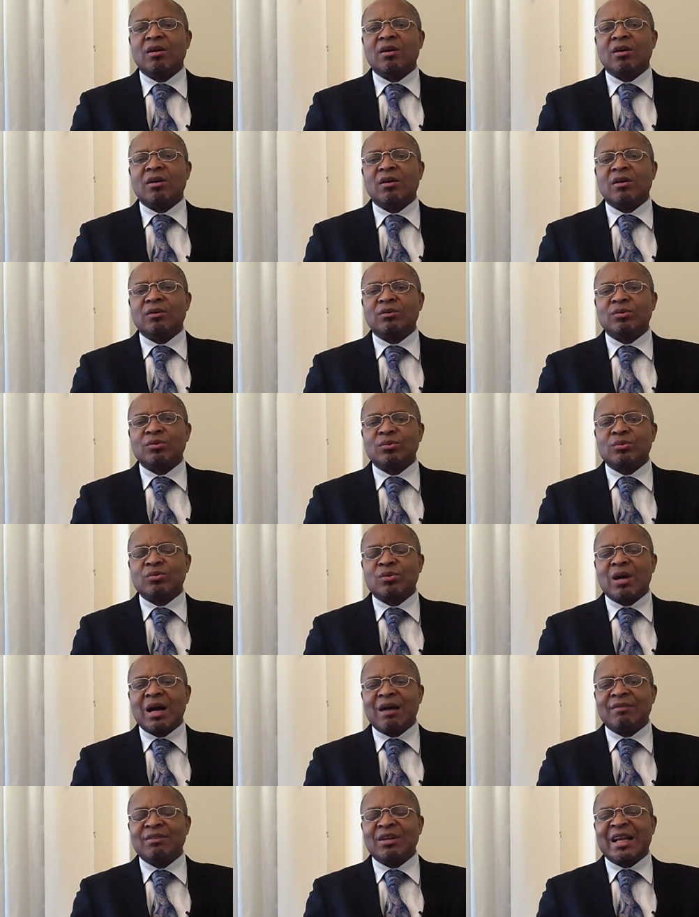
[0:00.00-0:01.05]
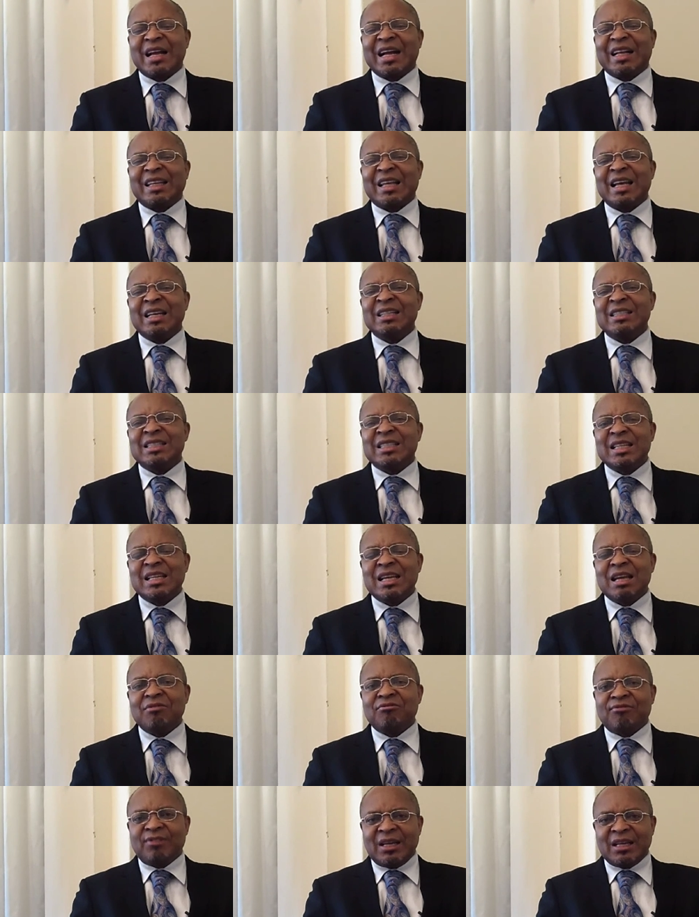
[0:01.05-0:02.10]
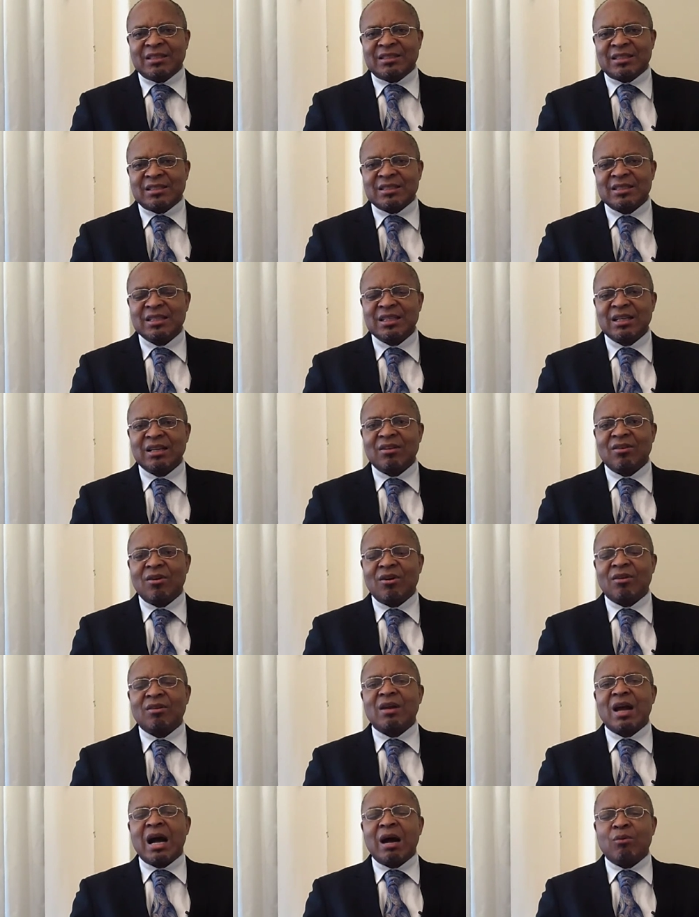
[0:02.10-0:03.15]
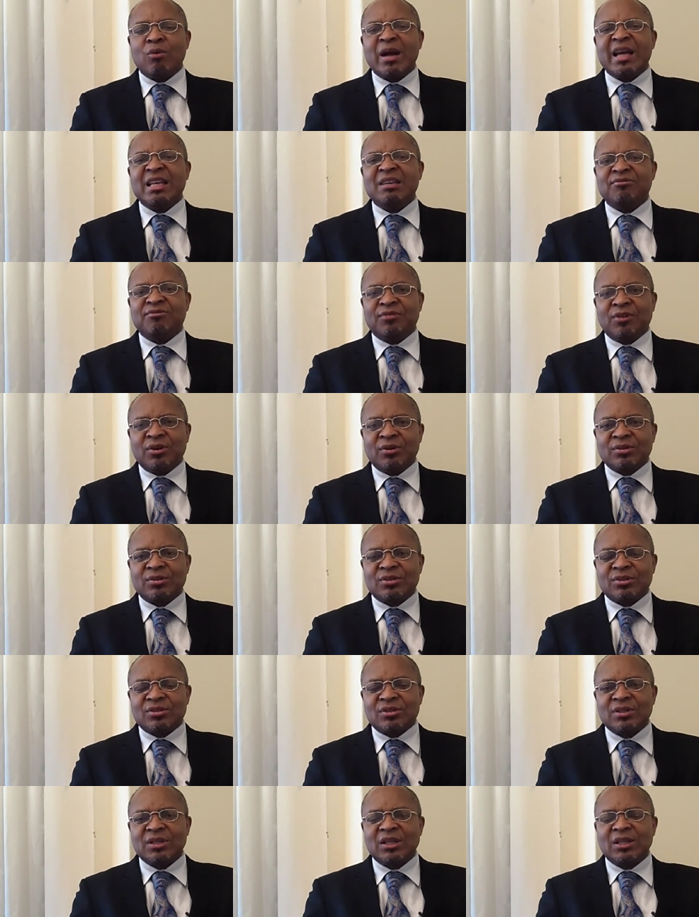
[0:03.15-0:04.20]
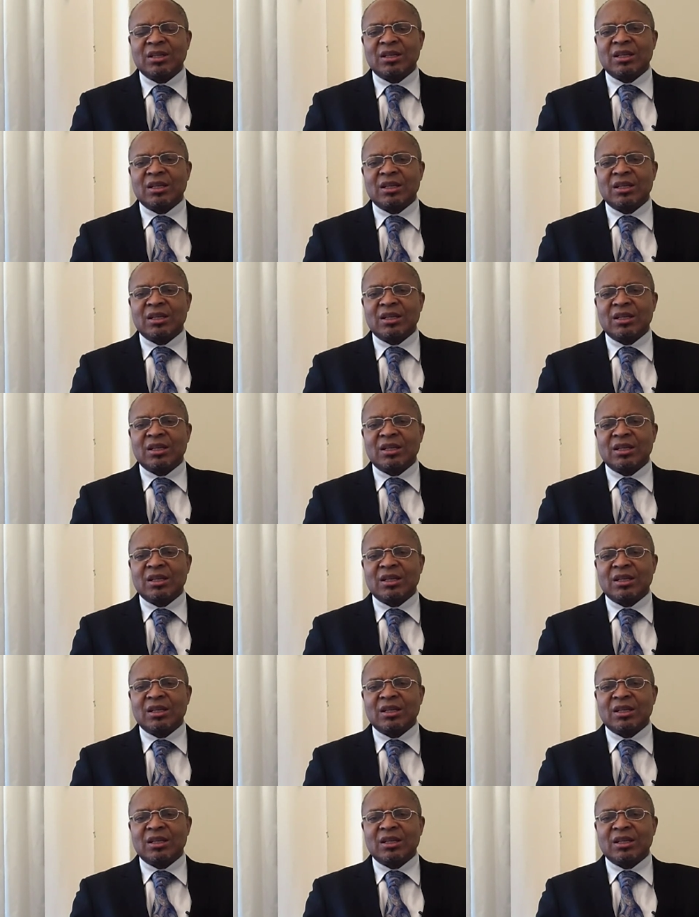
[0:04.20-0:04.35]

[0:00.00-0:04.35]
uh, to, to have a catalytic effect on our efforts.